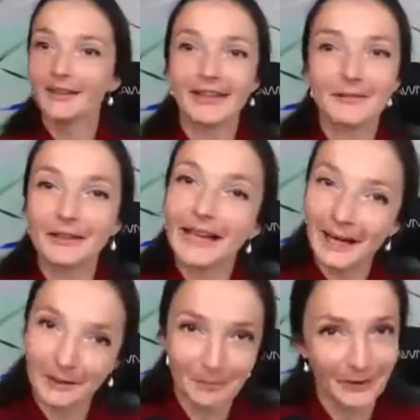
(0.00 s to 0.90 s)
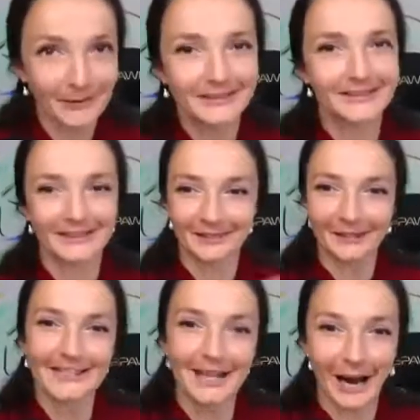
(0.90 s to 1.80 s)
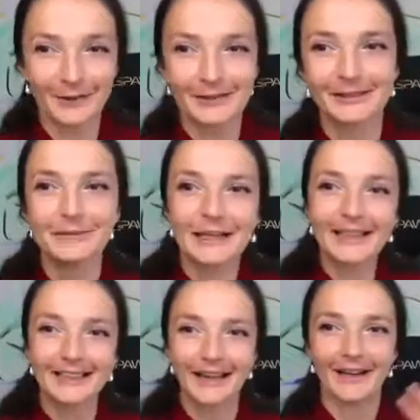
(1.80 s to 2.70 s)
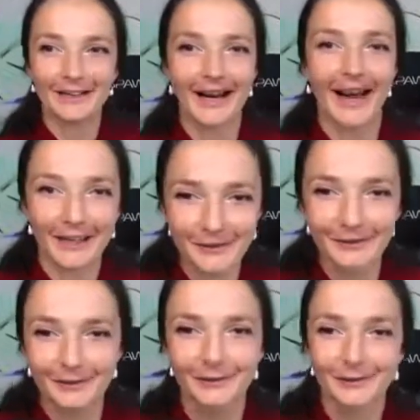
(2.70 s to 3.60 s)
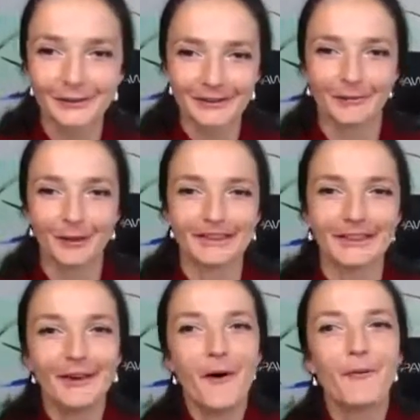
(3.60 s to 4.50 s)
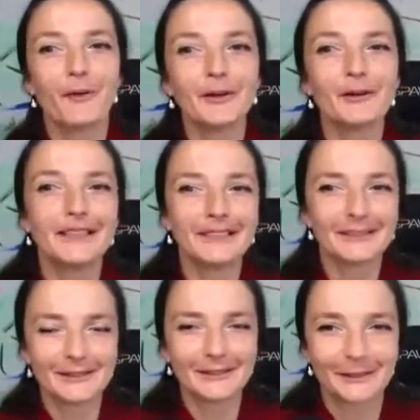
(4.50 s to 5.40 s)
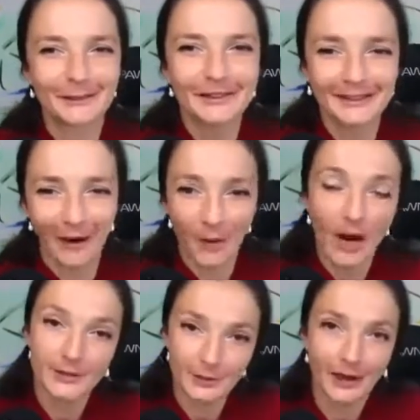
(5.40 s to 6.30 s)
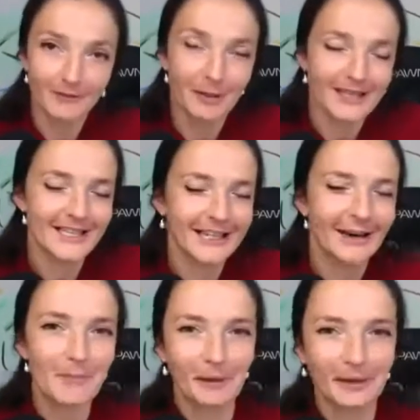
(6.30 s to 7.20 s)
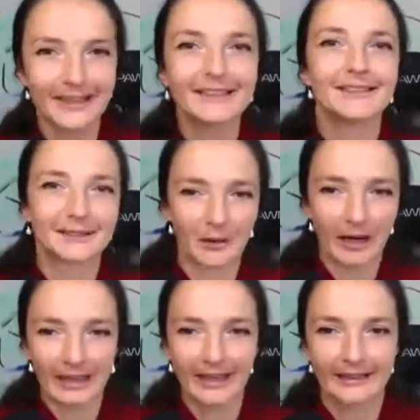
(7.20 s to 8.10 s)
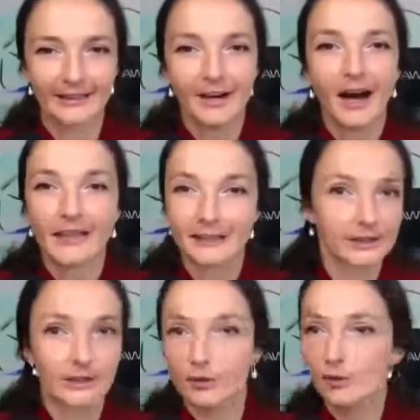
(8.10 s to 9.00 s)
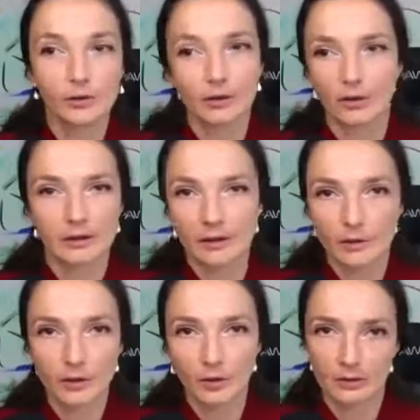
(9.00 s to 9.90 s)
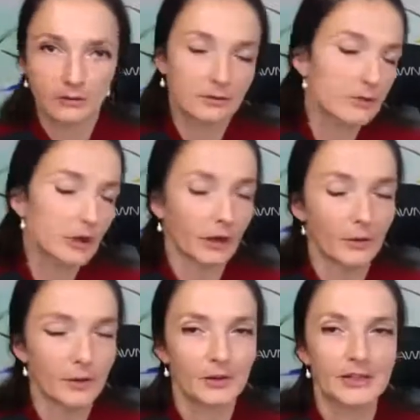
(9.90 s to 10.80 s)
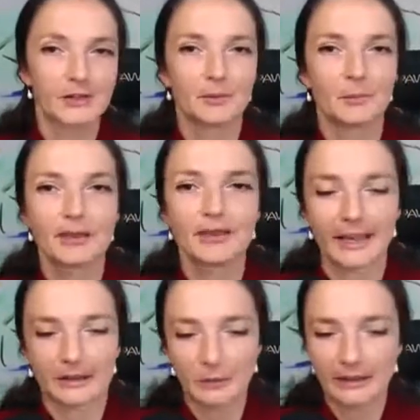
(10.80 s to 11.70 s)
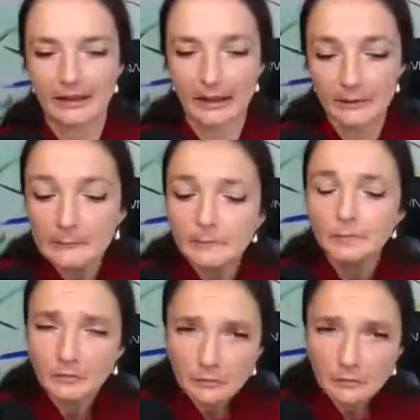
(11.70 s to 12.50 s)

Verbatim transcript: i'll even help you just reach out to me and i'll guide you through and what what you need to do you know i do have blockchain company so i can assist you you don't you don't you know you don't need to be the expert in that